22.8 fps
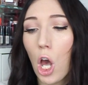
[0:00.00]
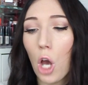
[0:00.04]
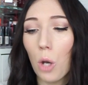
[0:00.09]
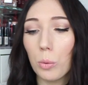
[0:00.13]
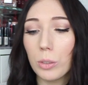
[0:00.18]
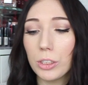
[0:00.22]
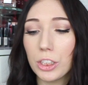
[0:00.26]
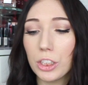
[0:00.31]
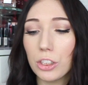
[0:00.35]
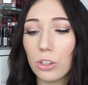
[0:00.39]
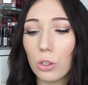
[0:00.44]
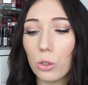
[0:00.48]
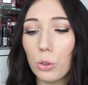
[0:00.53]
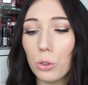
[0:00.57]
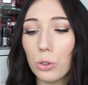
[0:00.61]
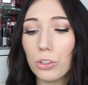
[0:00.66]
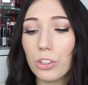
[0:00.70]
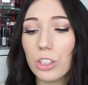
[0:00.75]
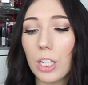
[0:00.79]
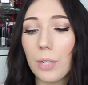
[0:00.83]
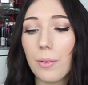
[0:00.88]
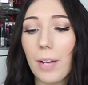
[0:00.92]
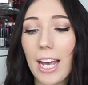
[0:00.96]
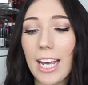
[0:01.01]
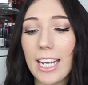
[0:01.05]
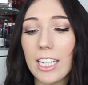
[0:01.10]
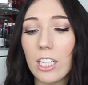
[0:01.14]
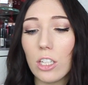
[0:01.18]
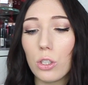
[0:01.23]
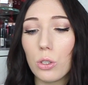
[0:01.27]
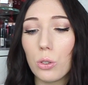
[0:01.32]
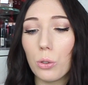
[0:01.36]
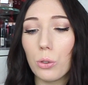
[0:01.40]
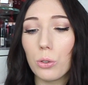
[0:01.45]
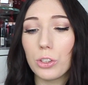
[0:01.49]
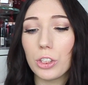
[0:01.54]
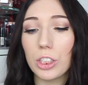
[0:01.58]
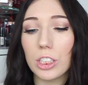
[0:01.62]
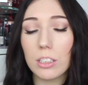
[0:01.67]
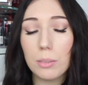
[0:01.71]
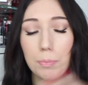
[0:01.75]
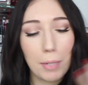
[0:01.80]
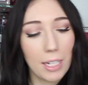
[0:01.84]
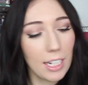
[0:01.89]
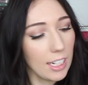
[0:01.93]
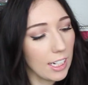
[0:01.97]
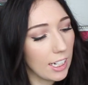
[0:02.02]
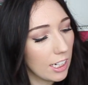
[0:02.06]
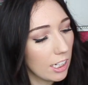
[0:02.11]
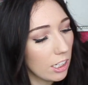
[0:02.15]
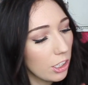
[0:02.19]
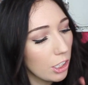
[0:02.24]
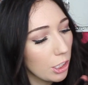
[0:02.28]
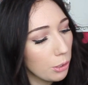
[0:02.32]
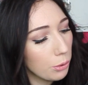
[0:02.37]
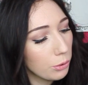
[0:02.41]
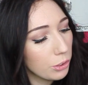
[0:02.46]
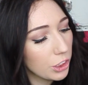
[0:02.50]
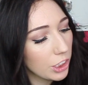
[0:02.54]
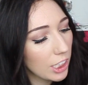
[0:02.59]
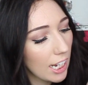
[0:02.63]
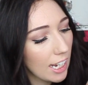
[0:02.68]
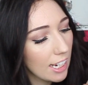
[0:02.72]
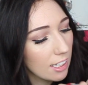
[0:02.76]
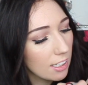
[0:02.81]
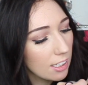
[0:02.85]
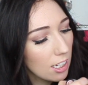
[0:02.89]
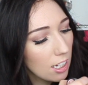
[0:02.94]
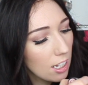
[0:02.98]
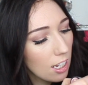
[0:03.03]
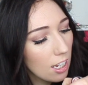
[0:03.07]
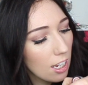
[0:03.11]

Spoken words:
which is also a gorgeous pinky nude shade,